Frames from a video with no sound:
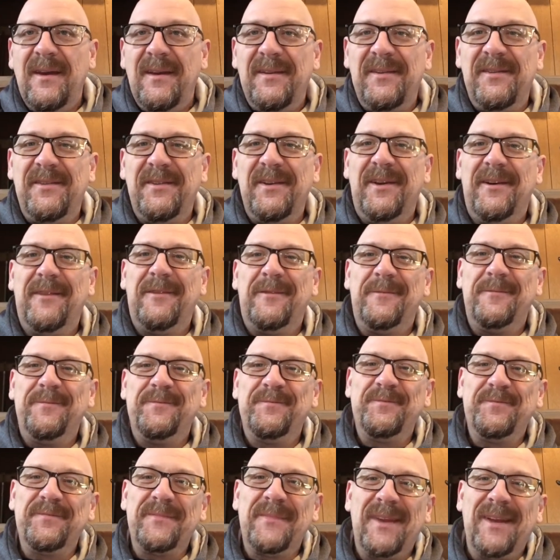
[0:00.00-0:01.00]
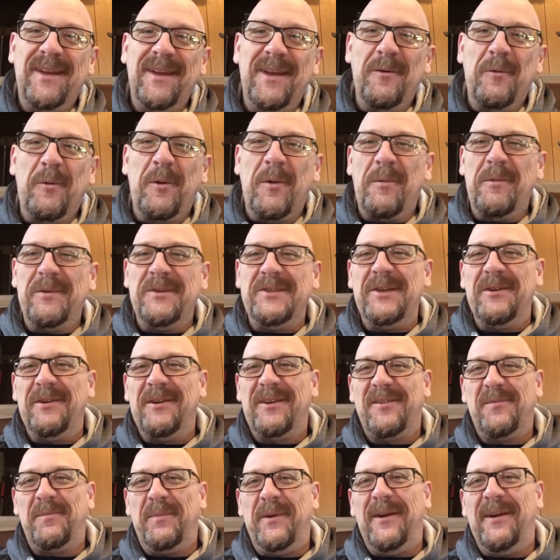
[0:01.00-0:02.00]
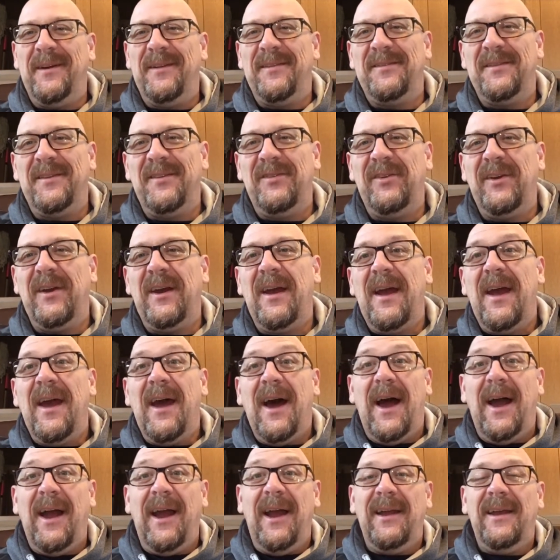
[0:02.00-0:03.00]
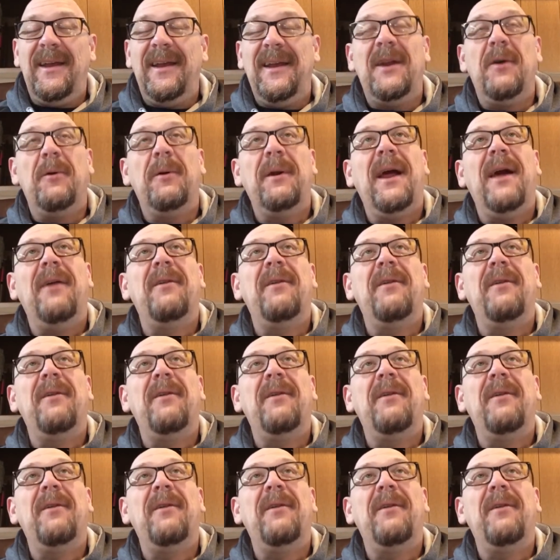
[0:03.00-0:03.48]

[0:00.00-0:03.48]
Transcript: So, you know, what was your experience? Did you, I, you know, and